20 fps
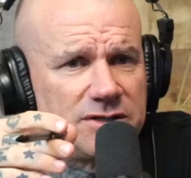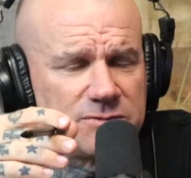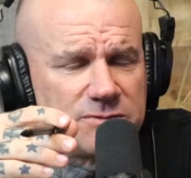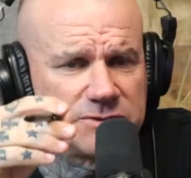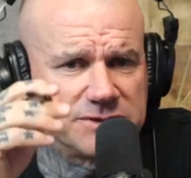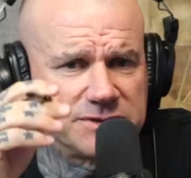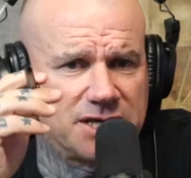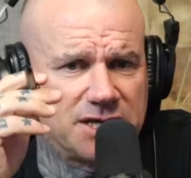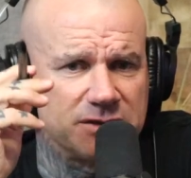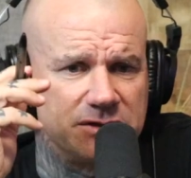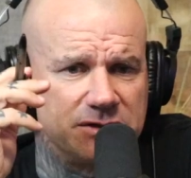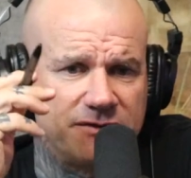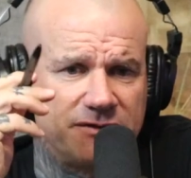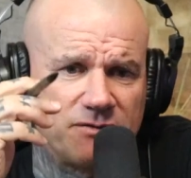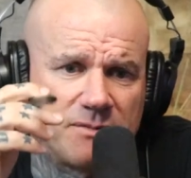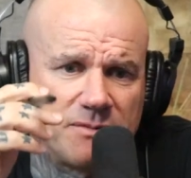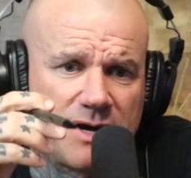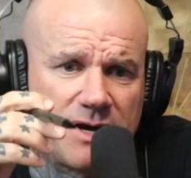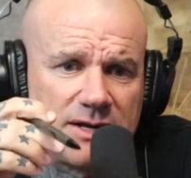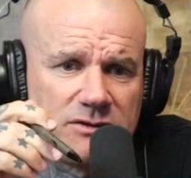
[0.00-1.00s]
it was like, never
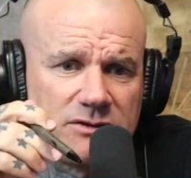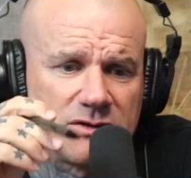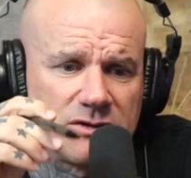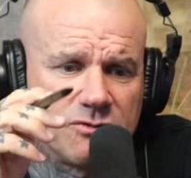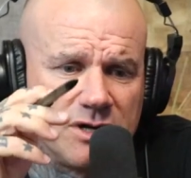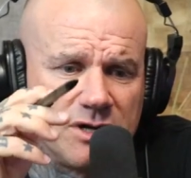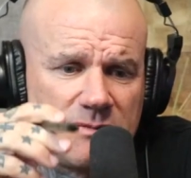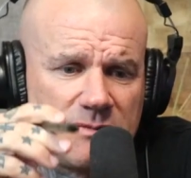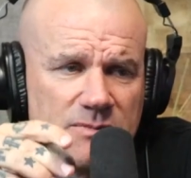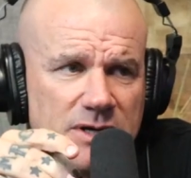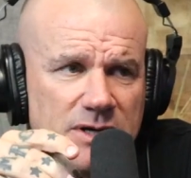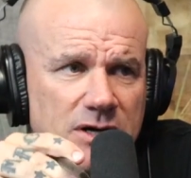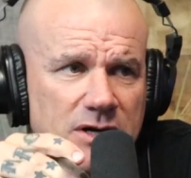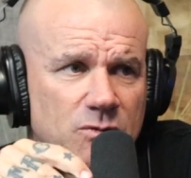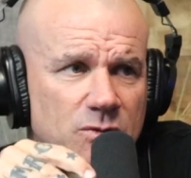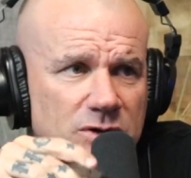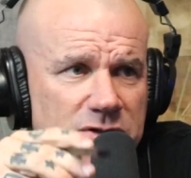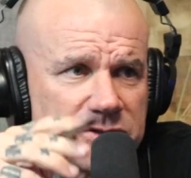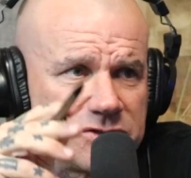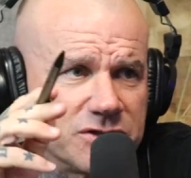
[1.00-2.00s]
mind the green beer,
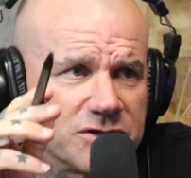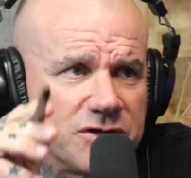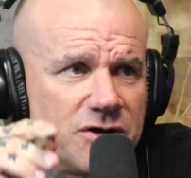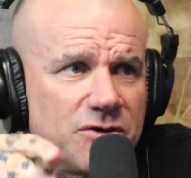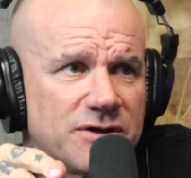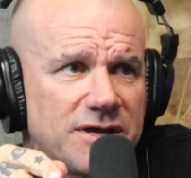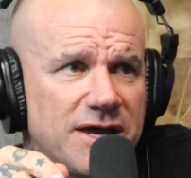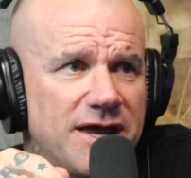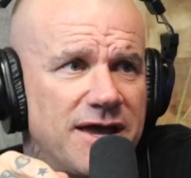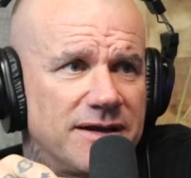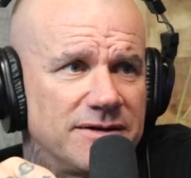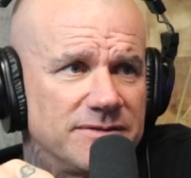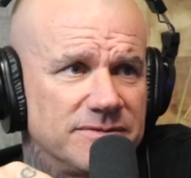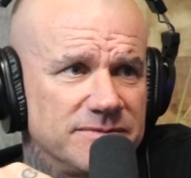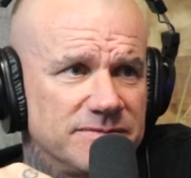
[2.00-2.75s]
where's the cocaine?